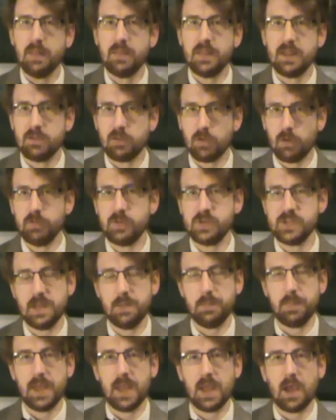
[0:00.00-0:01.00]
This
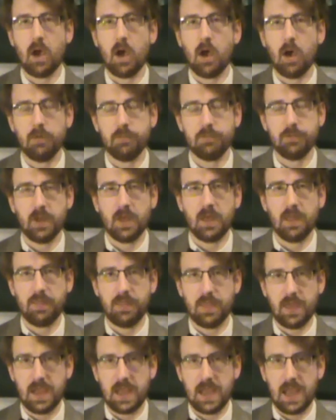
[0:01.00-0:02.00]
obviously being after
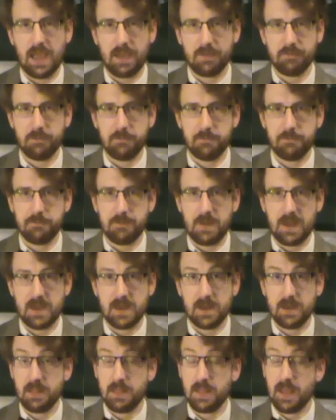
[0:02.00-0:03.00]
they have
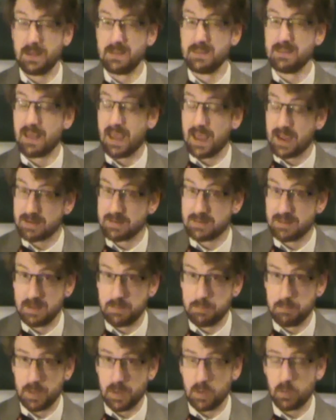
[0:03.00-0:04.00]
defended their tag
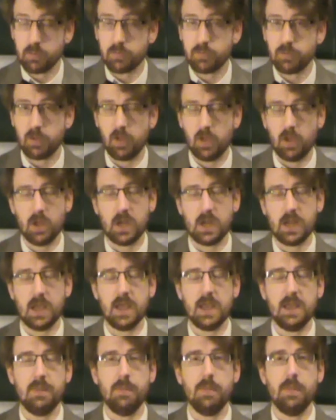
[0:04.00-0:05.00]
team belts
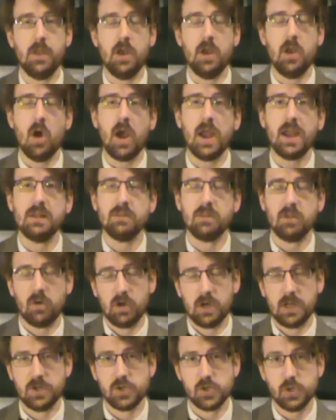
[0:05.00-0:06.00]
earlier in the night, or
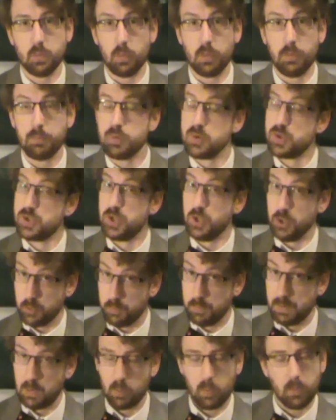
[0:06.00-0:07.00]
at least you would
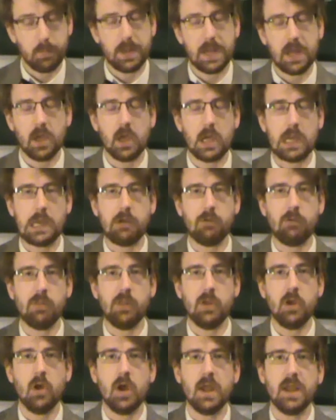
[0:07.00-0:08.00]
presume it would be earlier in
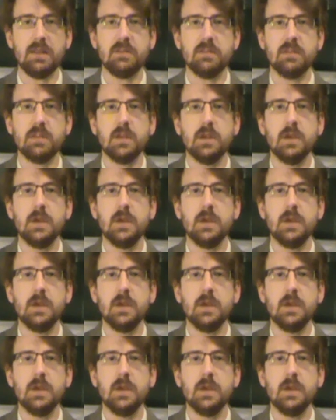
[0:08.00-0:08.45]
the night.